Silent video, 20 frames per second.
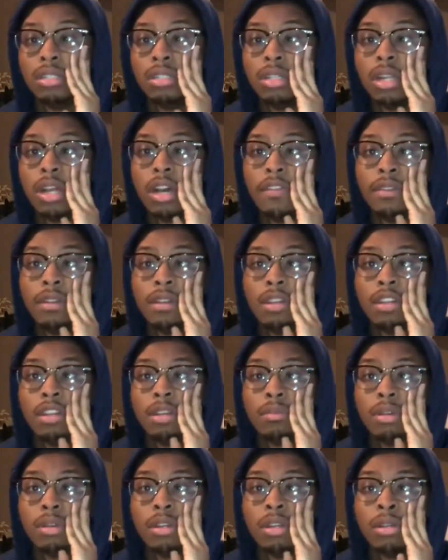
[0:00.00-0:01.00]
That video,
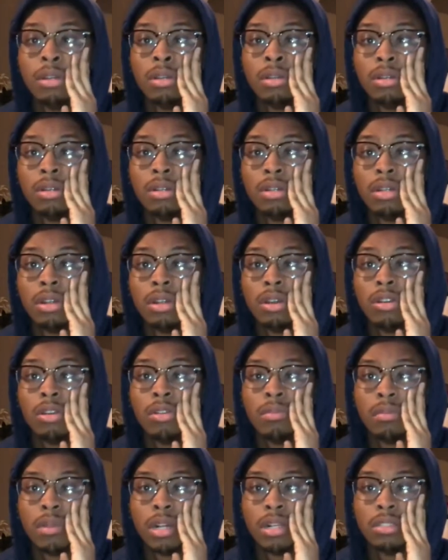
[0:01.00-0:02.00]
bro. Oh
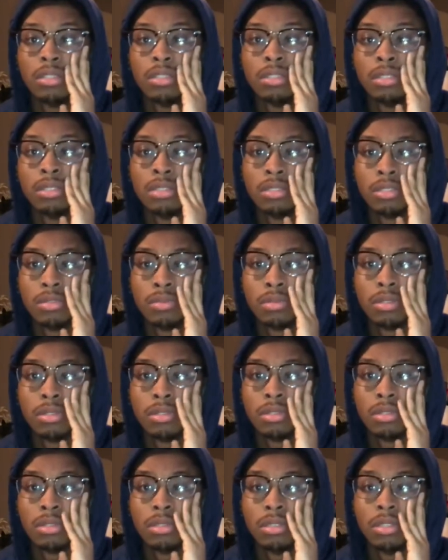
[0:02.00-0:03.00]
my Jesus.
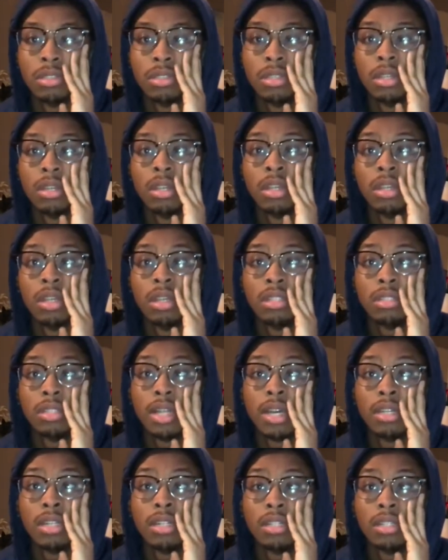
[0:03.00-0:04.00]

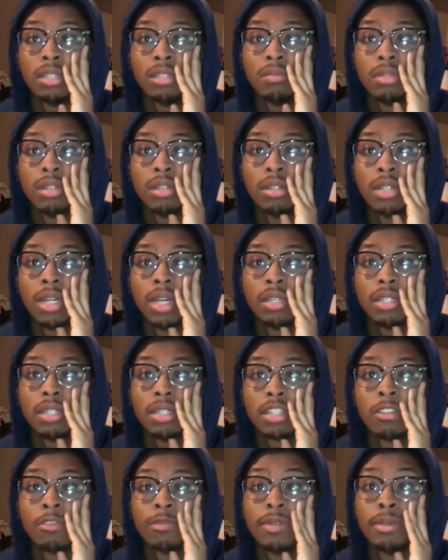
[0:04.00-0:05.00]
That
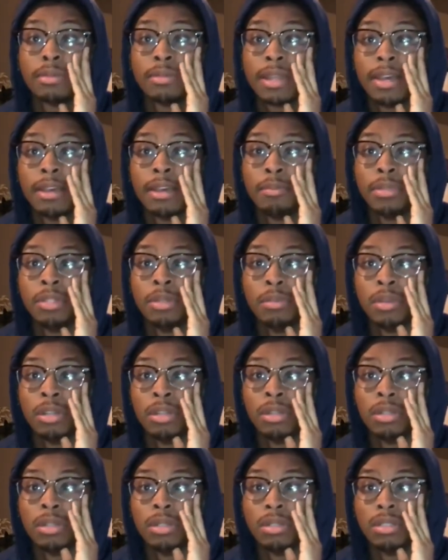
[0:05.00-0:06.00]
nigga ripped that beat, bro.
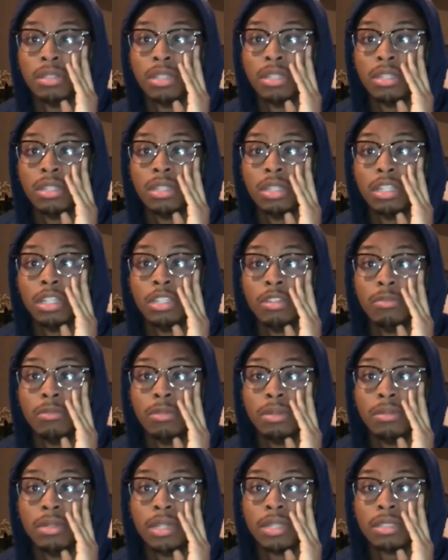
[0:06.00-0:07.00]
He
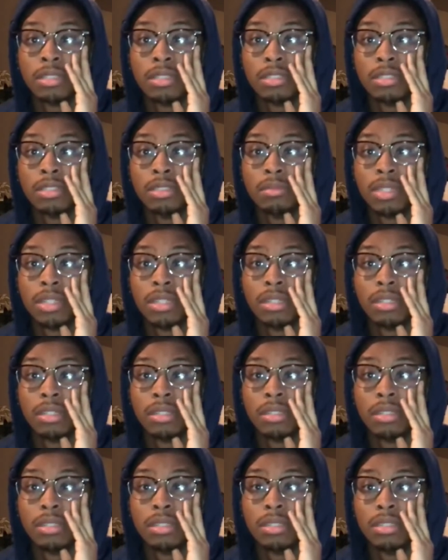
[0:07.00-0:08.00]
ripped that shit,
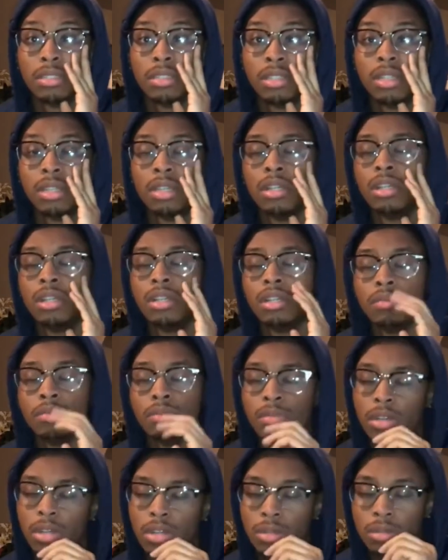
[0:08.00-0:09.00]

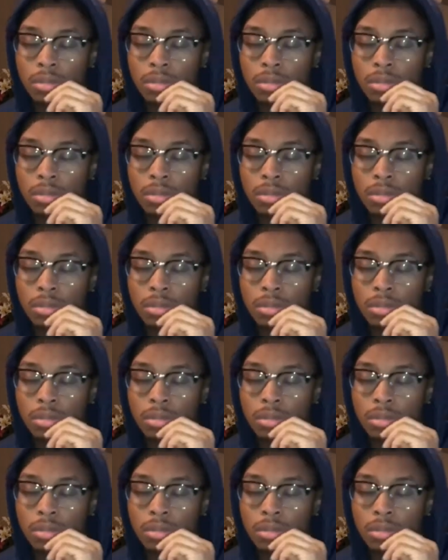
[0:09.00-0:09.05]
man.